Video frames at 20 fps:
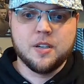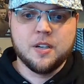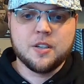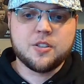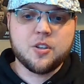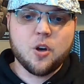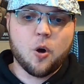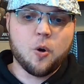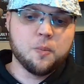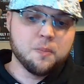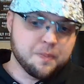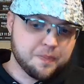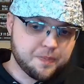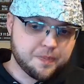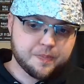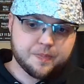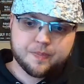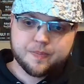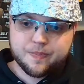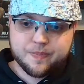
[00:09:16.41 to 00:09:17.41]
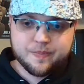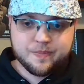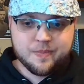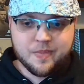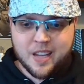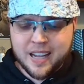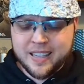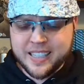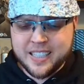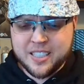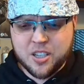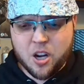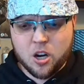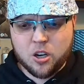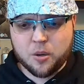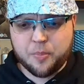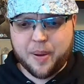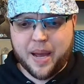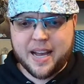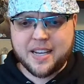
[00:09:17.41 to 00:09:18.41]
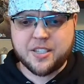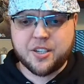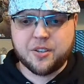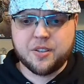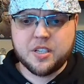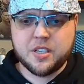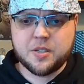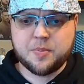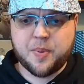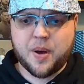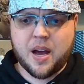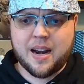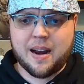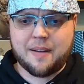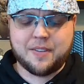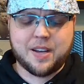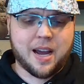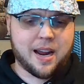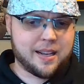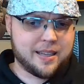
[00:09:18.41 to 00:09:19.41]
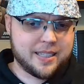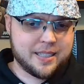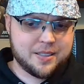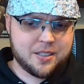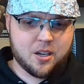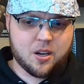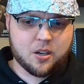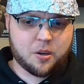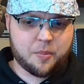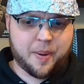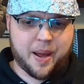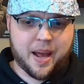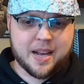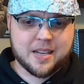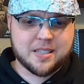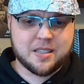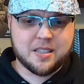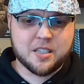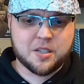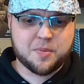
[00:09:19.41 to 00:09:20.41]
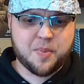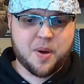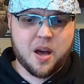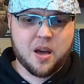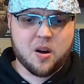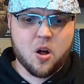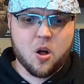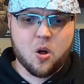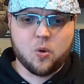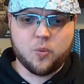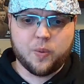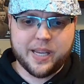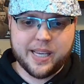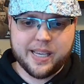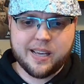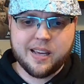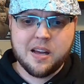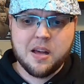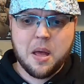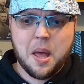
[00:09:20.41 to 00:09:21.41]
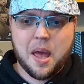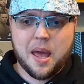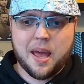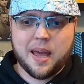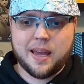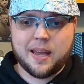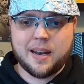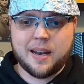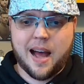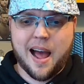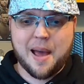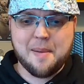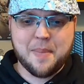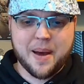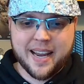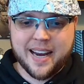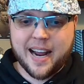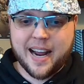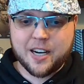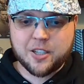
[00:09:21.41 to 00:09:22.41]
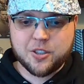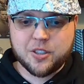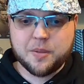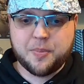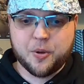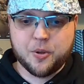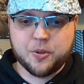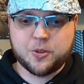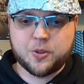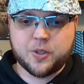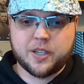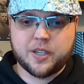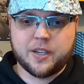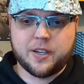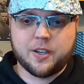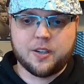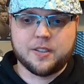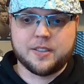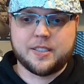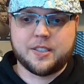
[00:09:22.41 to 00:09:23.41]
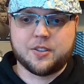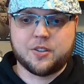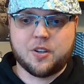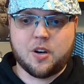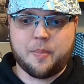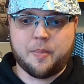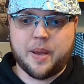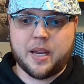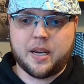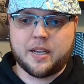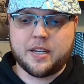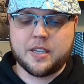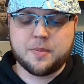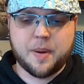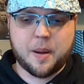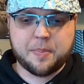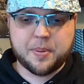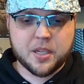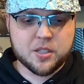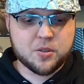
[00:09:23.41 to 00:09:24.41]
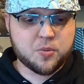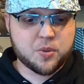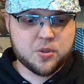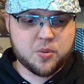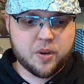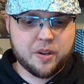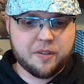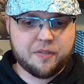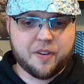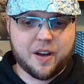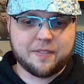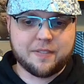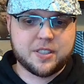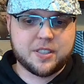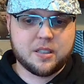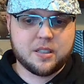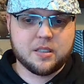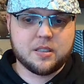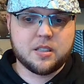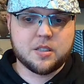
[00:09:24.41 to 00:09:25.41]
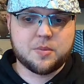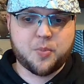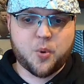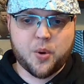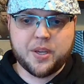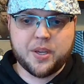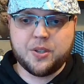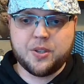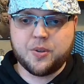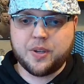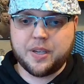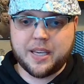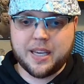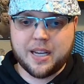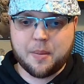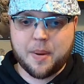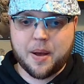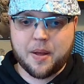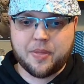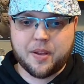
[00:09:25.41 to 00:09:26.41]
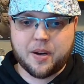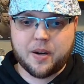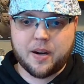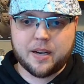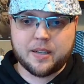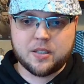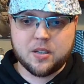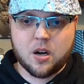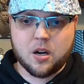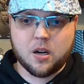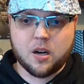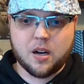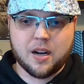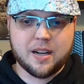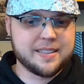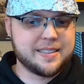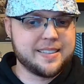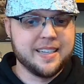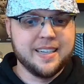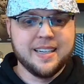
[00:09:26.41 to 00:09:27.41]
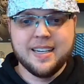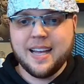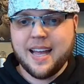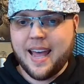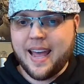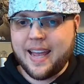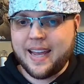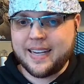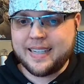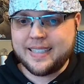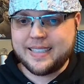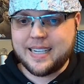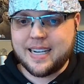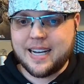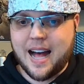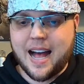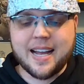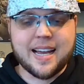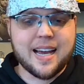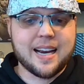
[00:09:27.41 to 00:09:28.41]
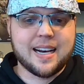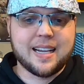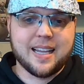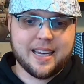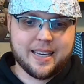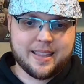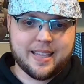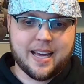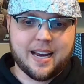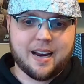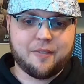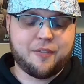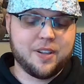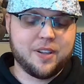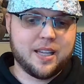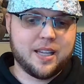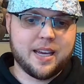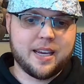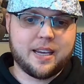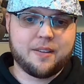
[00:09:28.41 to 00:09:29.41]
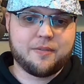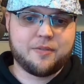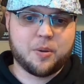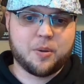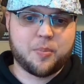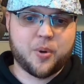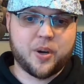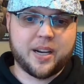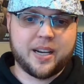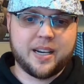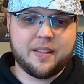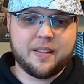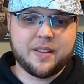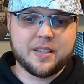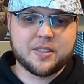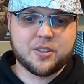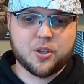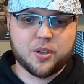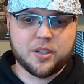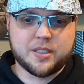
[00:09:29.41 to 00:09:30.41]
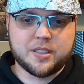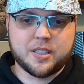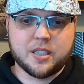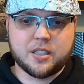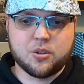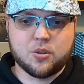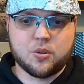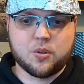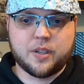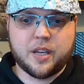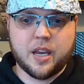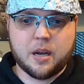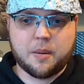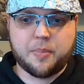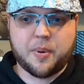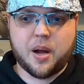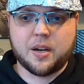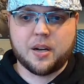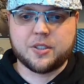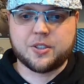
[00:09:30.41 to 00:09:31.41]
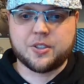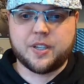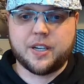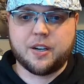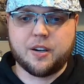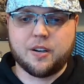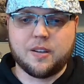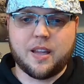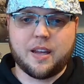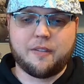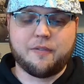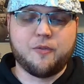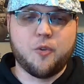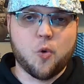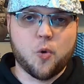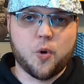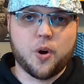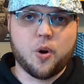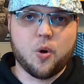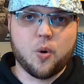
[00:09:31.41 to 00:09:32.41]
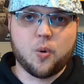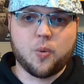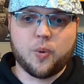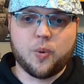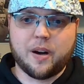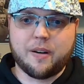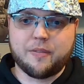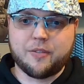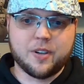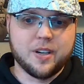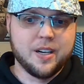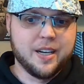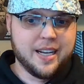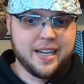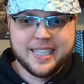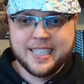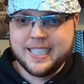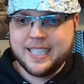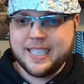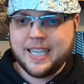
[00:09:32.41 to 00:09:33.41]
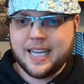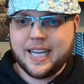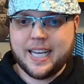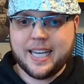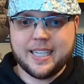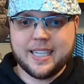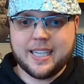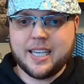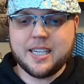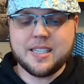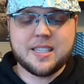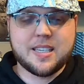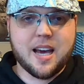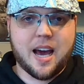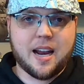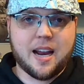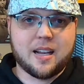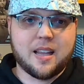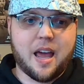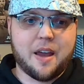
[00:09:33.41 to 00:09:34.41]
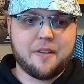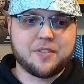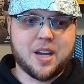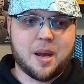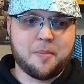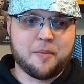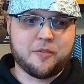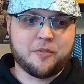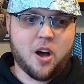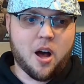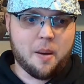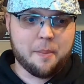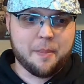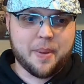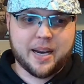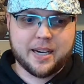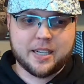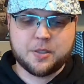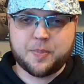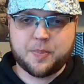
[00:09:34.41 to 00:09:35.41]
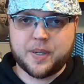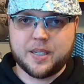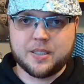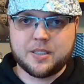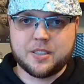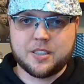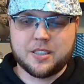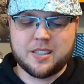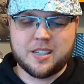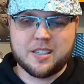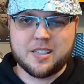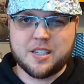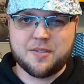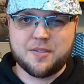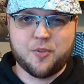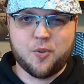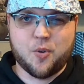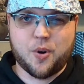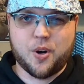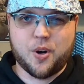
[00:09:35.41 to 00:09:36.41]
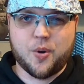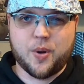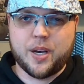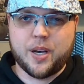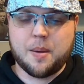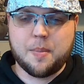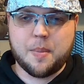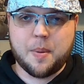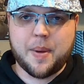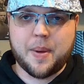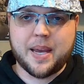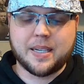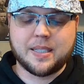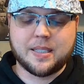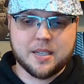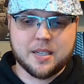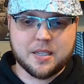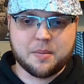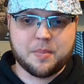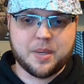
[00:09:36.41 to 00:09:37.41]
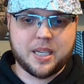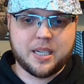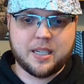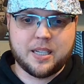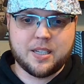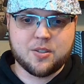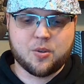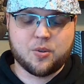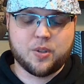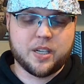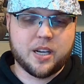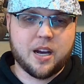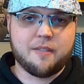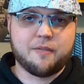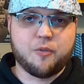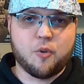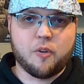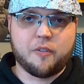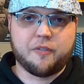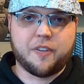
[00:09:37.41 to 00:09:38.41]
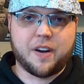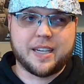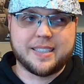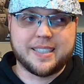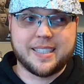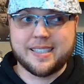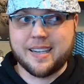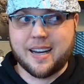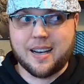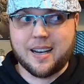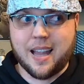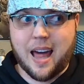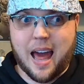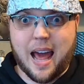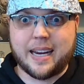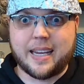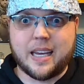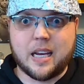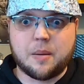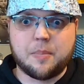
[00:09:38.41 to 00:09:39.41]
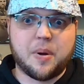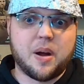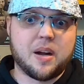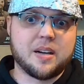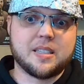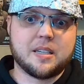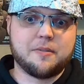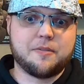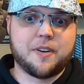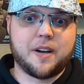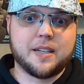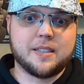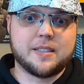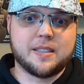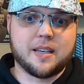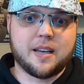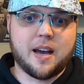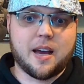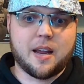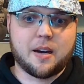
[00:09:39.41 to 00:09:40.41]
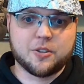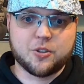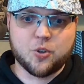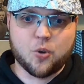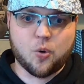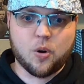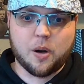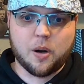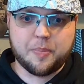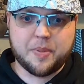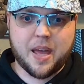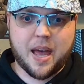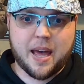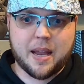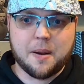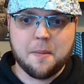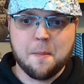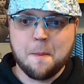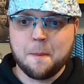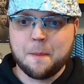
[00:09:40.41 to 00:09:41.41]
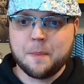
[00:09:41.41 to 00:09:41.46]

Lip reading: So I lean dog or pass here in this spot. I've kind of leaned dog or pass in this spot all week, and I might actually pull the trigger here on Cesar Almeida. He's about plus 125 still at this point. You can get him out there at dog odds, and I kind of like that. I feel like if they're bringing in this 36-year-old kickboxer here at like 4-0 or whatever, he's got a lifetime of combat experience. Just because he's 4-0 in MMA doesn't mean he's only got four fights. He's got a lot of kickboxing fights that kind of shore up that,